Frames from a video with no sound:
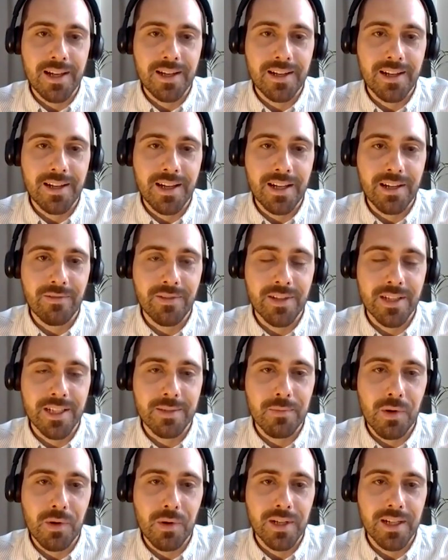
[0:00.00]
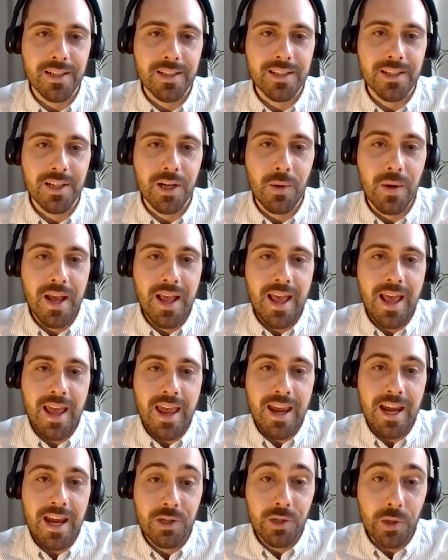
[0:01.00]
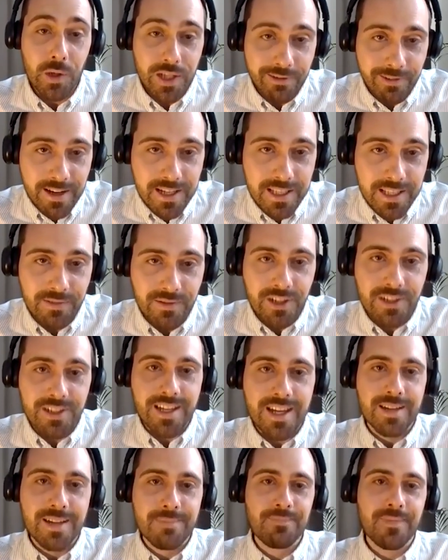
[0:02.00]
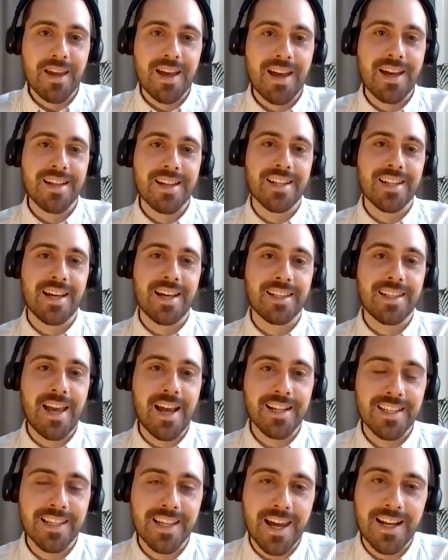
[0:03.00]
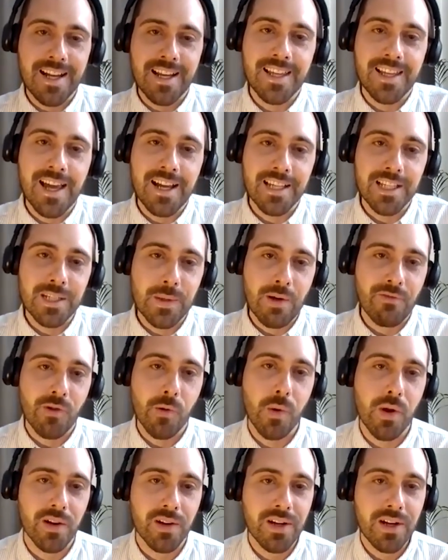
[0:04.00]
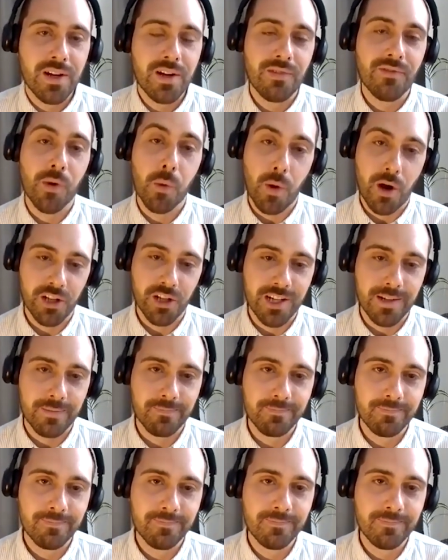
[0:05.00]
Live this morning. So enjoy the rest of your day, and thanks again, and thanks to everyone for watching.